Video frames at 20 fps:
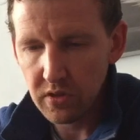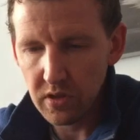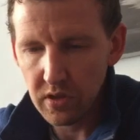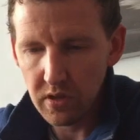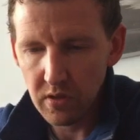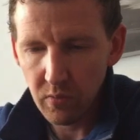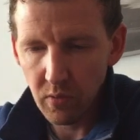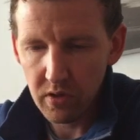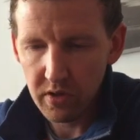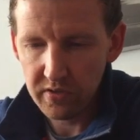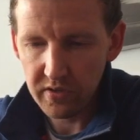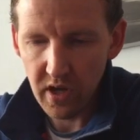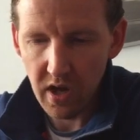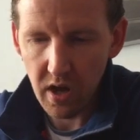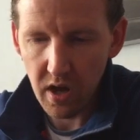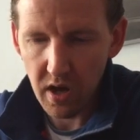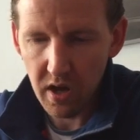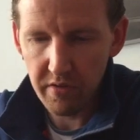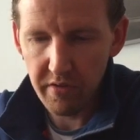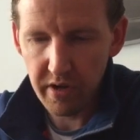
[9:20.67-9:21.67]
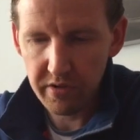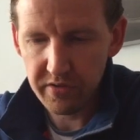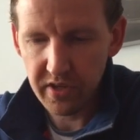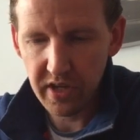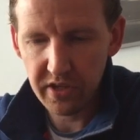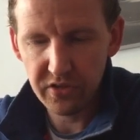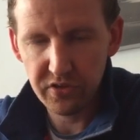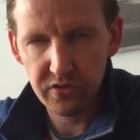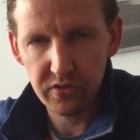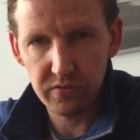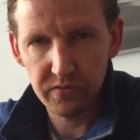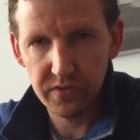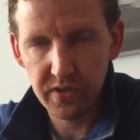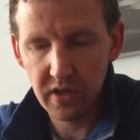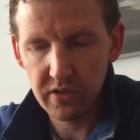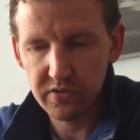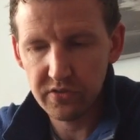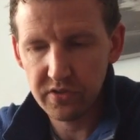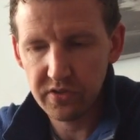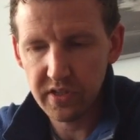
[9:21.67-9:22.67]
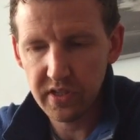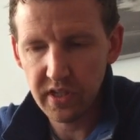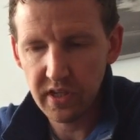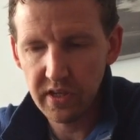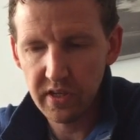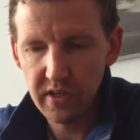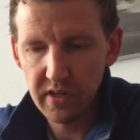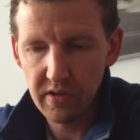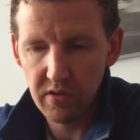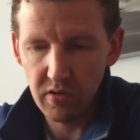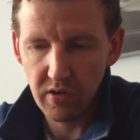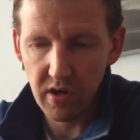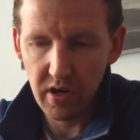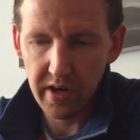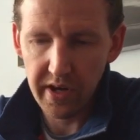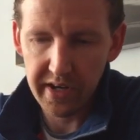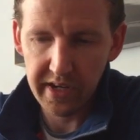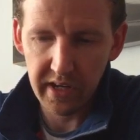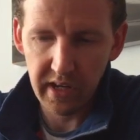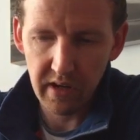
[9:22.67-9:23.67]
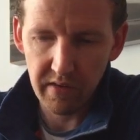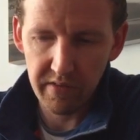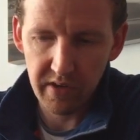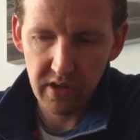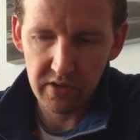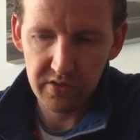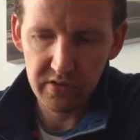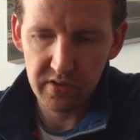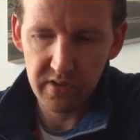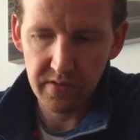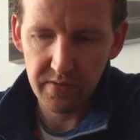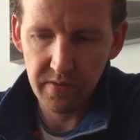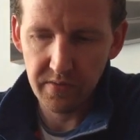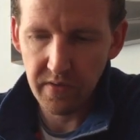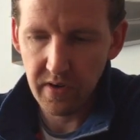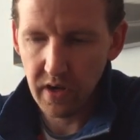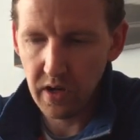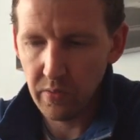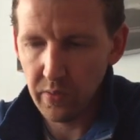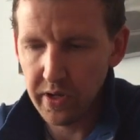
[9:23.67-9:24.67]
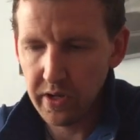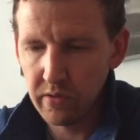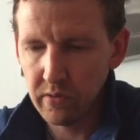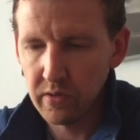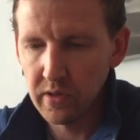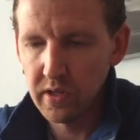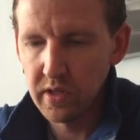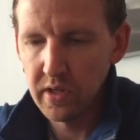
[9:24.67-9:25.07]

uh, one is a high rotational velocity, or high angular velocity of the flywheel.